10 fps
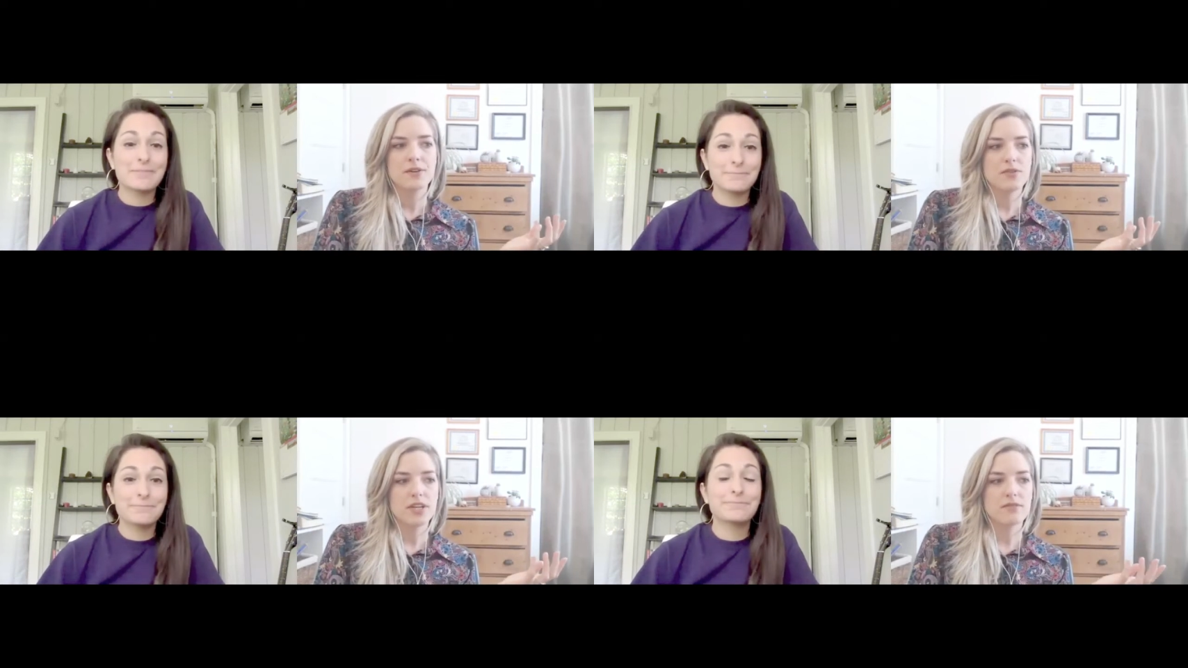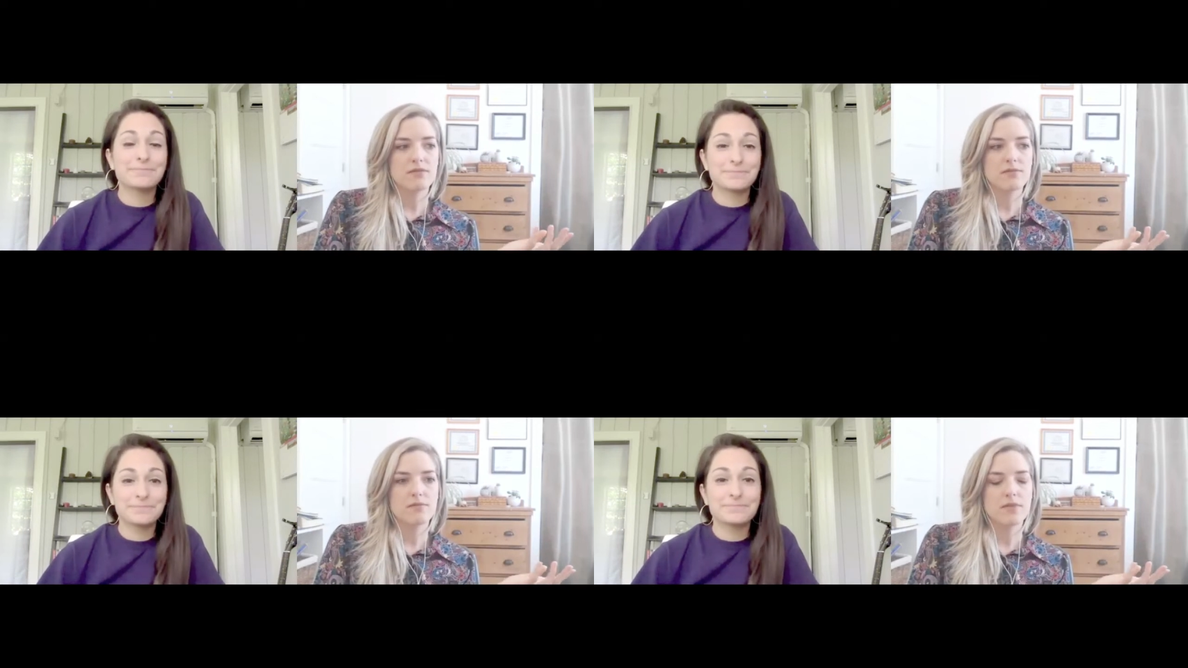Speaker 1: like
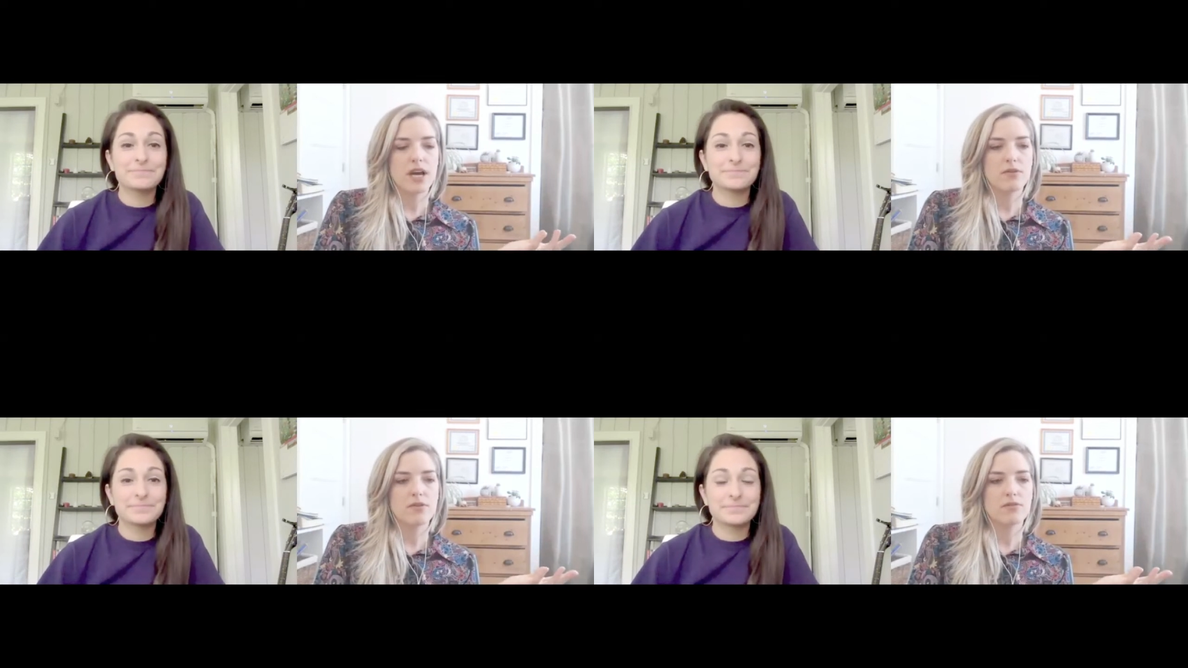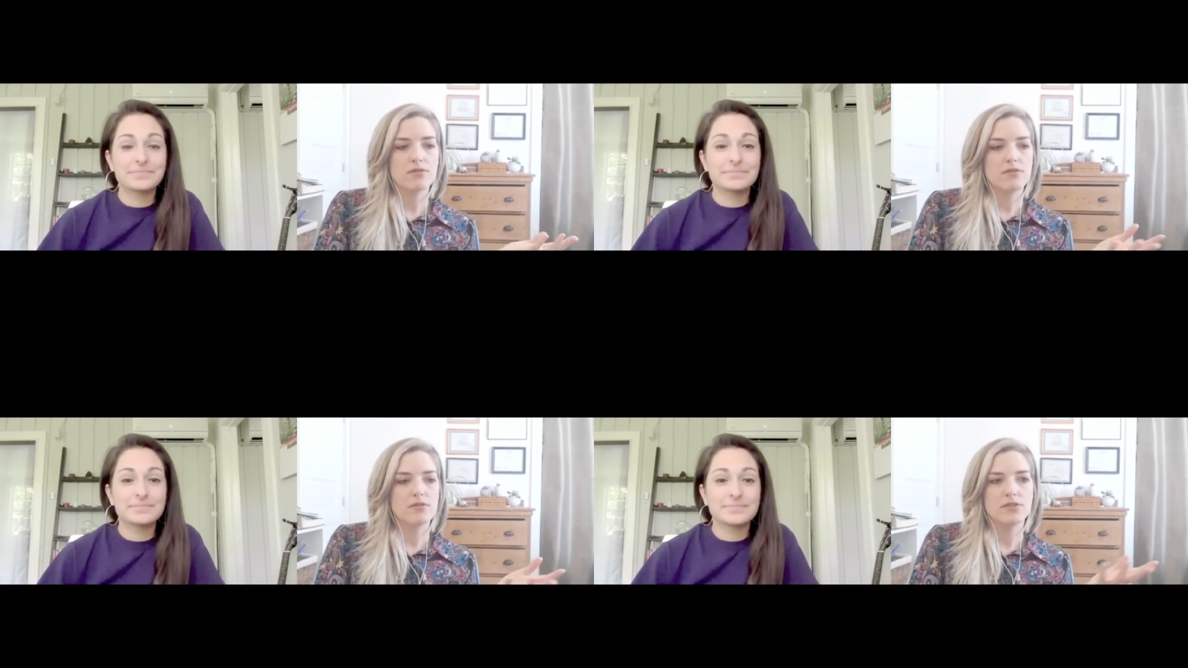that
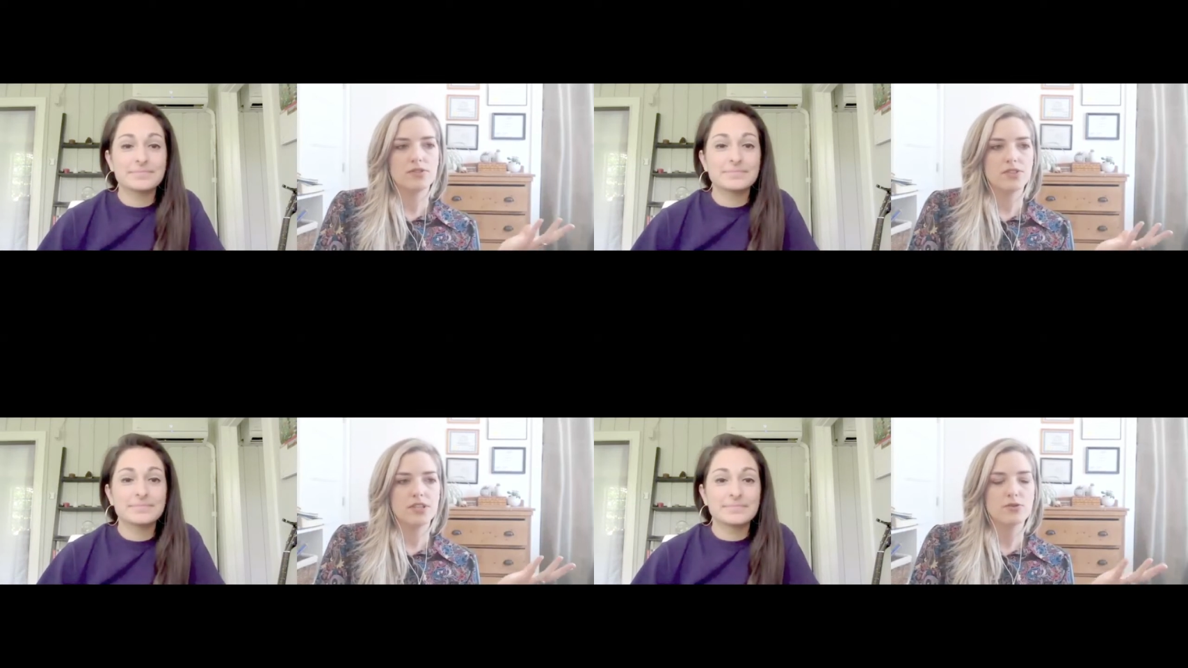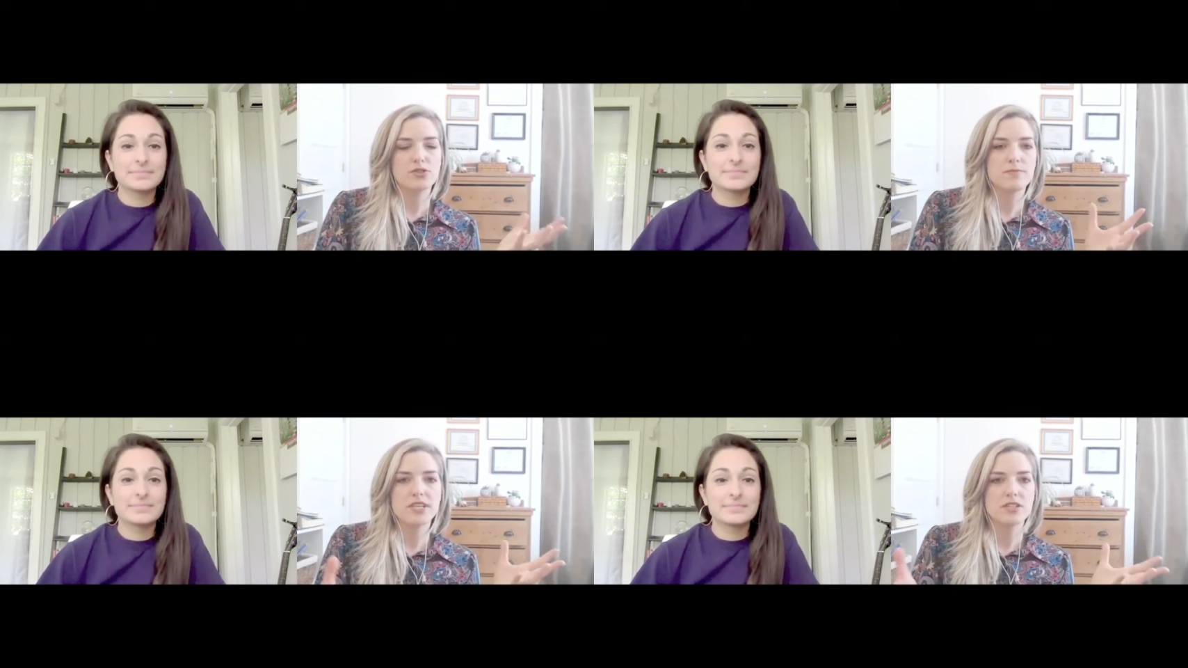it will
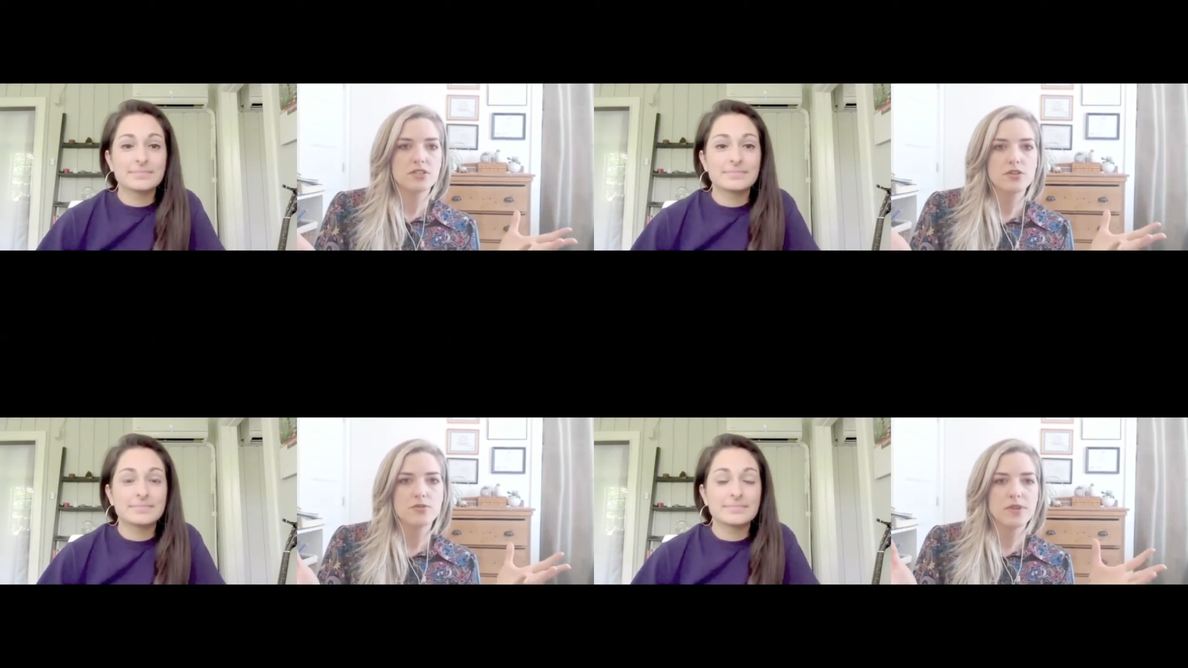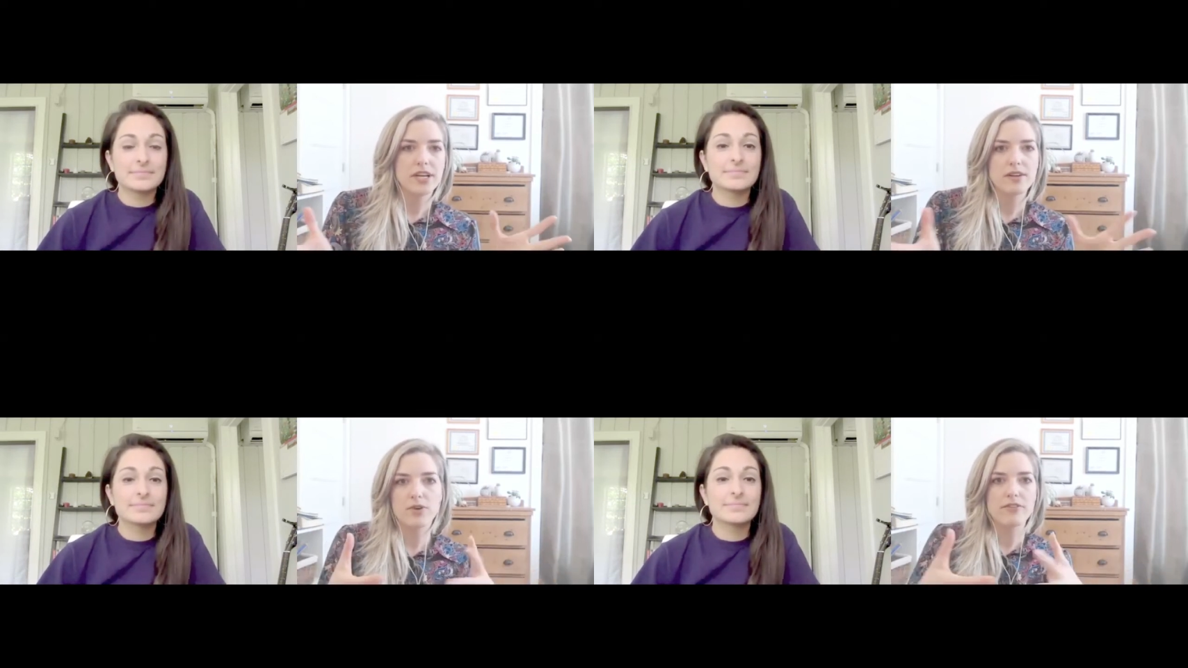just be assumed like
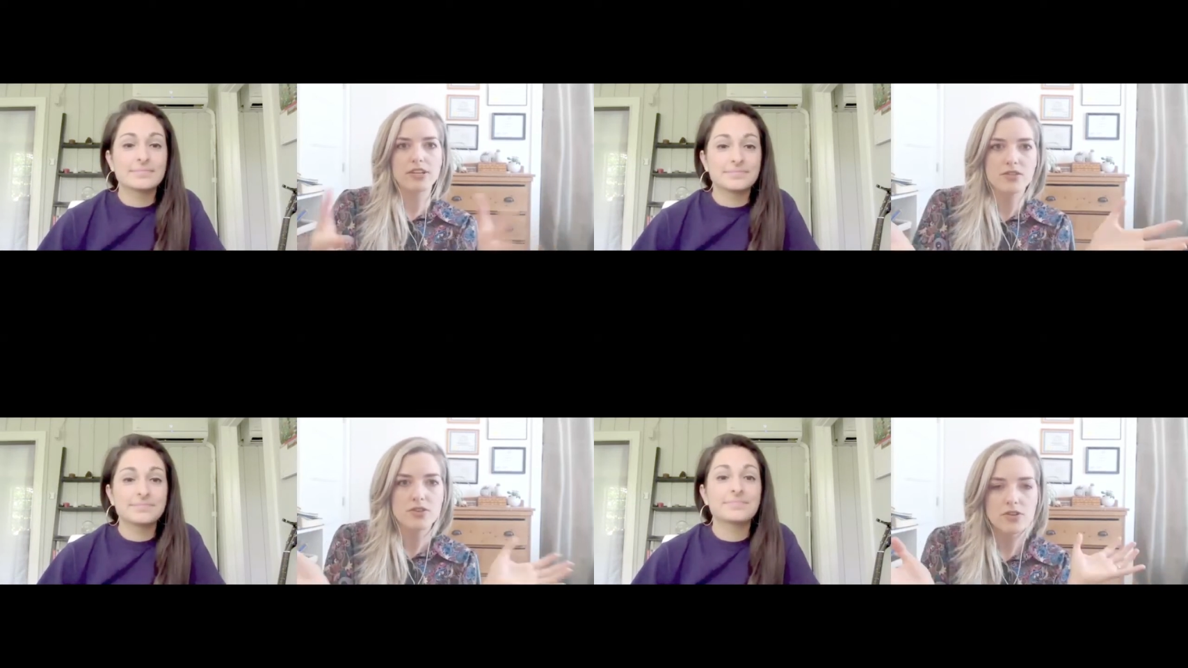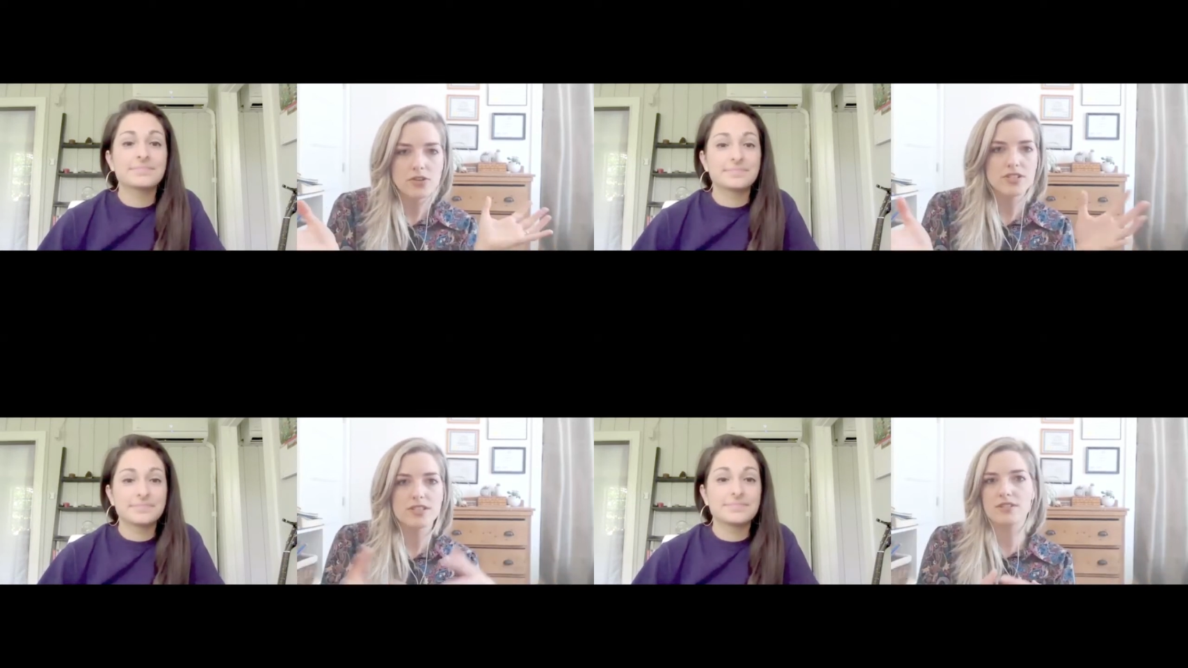if we're having a circle it's a